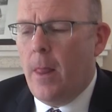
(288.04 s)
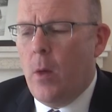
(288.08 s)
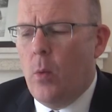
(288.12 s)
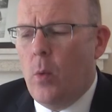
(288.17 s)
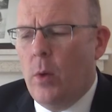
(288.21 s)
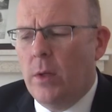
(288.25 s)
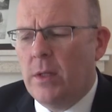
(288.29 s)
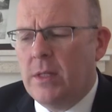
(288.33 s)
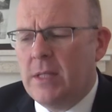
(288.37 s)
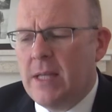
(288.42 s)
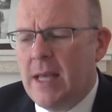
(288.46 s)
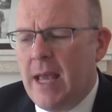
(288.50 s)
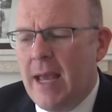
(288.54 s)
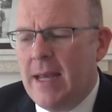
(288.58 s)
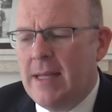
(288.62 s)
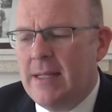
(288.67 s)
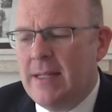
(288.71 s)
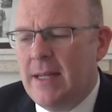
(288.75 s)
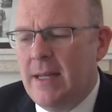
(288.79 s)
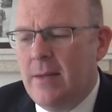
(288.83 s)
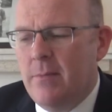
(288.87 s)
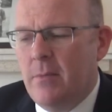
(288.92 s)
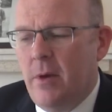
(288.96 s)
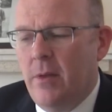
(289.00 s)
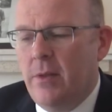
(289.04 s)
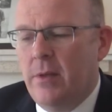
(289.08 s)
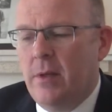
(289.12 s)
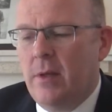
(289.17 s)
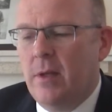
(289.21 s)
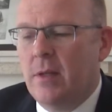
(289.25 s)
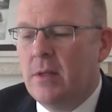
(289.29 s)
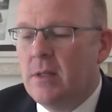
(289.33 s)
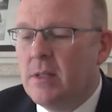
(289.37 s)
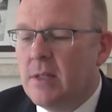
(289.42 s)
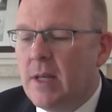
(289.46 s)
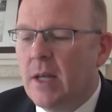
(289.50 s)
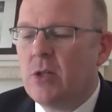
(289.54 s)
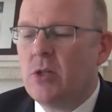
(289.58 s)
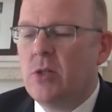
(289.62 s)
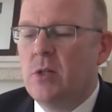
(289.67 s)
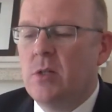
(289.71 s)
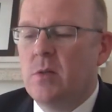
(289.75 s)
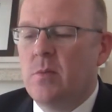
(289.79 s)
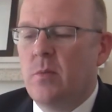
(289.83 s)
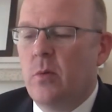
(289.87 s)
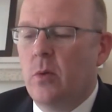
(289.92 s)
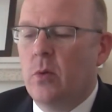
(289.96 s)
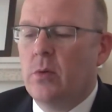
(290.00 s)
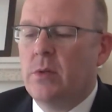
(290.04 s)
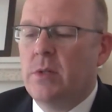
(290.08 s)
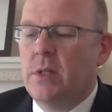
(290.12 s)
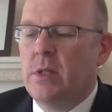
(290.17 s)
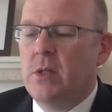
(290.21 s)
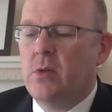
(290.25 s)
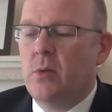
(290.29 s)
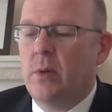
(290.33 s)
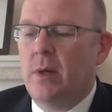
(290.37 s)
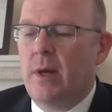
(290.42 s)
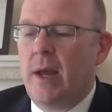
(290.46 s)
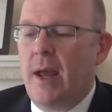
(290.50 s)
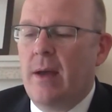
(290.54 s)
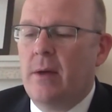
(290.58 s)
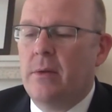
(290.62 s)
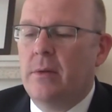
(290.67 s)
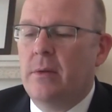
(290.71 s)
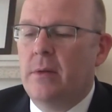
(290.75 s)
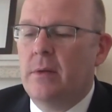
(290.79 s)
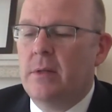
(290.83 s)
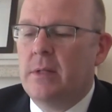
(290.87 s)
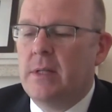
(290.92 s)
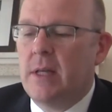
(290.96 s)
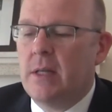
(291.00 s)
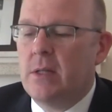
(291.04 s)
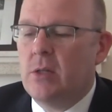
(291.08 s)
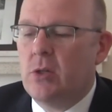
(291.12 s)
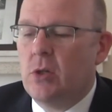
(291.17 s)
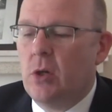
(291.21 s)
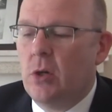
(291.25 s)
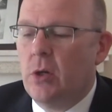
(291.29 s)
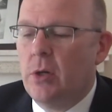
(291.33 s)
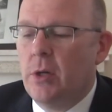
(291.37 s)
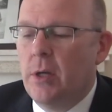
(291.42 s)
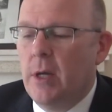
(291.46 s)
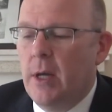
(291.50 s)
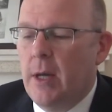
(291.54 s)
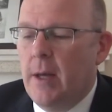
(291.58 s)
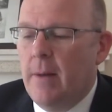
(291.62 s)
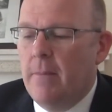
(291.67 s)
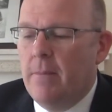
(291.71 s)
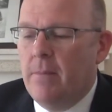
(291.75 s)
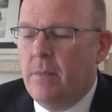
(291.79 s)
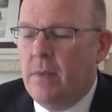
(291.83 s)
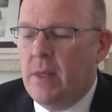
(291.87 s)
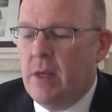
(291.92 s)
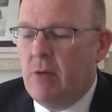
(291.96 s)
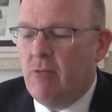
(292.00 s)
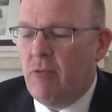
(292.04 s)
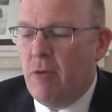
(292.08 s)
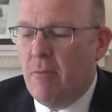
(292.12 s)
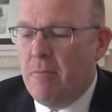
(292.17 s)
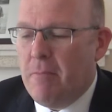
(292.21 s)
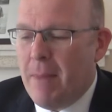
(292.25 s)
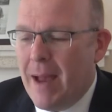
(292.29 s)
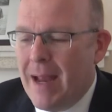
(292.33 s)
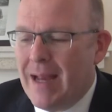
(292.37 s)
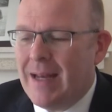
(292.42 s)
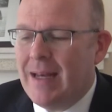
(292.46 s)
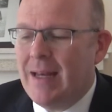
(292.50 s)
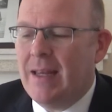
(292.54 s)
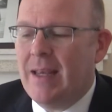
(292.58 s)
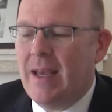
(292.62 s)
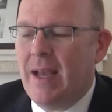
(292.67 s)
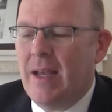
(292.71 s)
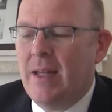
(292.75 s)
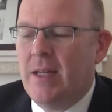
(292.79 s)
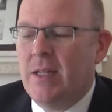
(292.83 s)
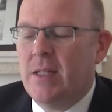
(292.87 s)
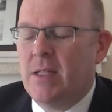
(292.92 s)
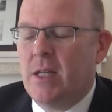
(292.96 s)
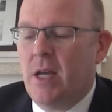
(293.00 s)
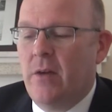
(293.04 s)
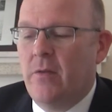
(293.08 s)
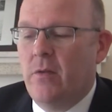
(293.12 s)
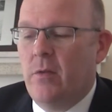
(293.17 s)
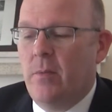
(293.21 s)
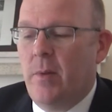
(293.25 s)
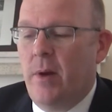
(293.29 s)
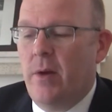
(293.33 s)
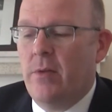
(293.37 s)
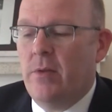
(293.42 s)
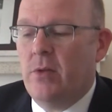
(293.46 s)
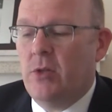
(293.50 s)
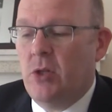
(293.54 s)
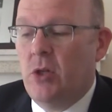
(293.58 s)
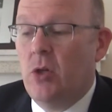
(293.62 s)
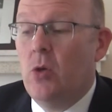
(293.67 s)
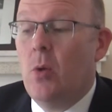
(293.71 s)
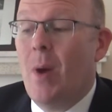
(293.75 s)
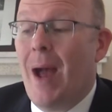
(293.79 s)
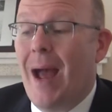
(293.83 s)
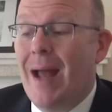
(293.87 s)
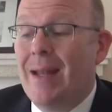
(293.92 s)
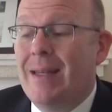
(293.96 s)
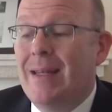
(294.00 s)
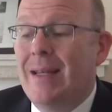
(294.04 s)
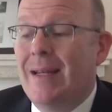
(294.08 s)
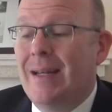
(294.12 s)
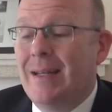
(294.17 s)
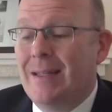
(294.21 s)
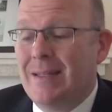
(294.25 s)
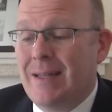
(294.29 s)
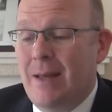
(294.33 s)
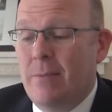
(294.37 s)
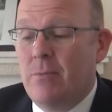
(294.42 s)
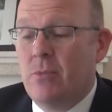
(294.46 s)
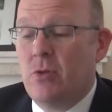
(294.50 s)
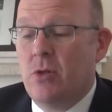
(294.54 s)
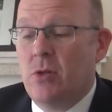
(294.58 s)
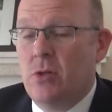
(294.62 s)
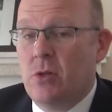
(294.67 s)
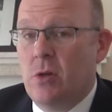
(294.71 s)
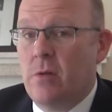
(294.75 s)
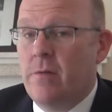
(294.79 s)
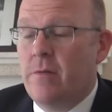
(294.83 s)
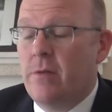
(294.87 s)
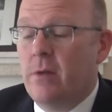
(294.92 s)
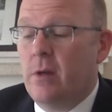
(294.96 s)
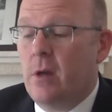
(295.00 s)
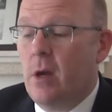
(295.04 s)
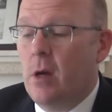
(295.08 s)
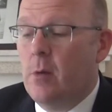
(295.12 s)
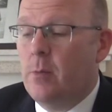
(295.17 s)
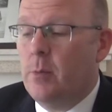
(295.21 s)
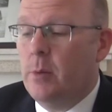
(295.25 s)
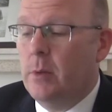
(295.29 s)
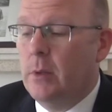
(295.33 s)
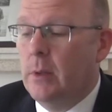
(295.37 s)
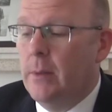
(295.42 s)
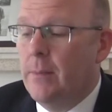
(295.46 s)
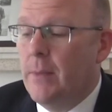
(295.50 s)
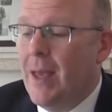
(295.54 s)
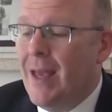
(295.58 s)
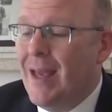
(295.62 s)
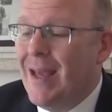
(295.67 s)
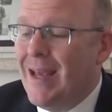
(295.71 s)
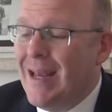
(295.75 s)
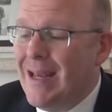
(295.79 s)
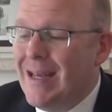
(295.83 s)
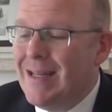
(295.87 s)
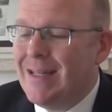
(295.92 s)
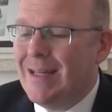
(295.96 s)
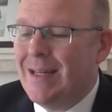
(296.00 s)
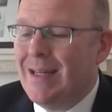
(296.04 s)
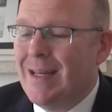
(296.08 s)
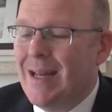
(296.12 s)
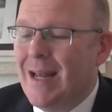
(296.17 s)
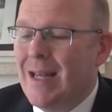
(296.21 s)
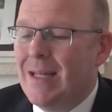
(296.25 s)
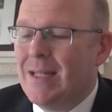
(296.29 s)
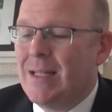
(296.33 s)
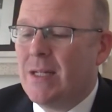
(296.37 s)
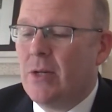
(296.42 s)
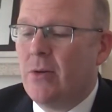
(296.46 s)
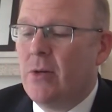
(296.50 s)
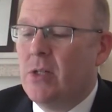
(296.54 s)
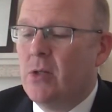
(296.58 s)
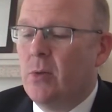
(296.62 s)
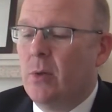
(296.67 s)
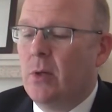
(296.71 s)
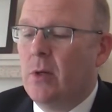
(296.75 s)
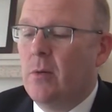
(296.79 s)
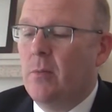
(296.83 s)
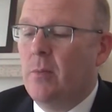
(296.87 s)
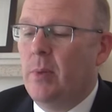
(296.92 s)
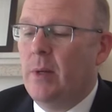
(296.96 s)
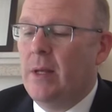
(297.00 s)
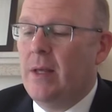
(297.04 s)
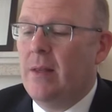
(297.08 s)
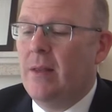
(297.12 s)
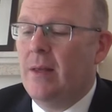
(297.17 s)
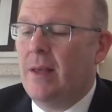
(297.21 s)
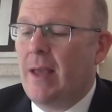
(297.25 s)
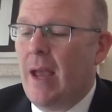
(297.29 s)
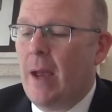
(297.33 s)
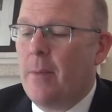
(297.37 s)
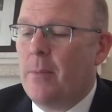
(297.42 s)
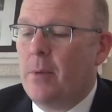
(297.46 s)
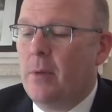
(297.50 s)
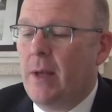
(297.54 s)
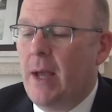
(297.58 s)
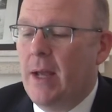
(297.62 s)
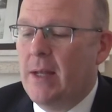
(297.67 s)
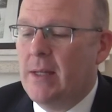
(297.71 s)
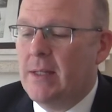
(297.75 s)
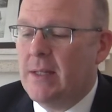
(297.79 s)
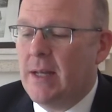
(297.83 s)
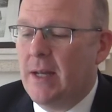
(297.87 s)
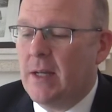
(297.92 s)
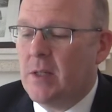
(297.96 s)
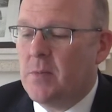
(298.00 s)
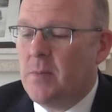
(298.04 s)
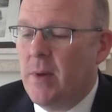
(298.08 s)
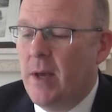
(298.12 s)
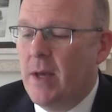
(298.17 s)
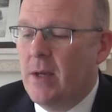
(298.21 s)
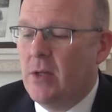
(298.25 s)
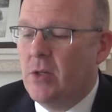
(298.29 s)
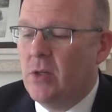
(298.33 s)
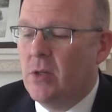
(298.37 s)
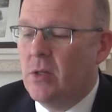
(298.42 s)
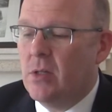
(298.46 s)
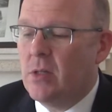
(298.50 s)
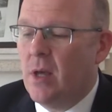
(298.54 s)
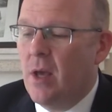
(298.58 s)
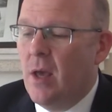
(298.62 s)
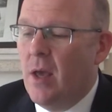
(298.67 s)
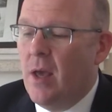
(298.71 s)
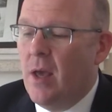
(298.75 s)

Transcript: Once the 18-month concession is brought into account, says John, the remaining gain is covered by the 2 annual exemptions of the couple. Is it necessary to complete the capital gains tax pages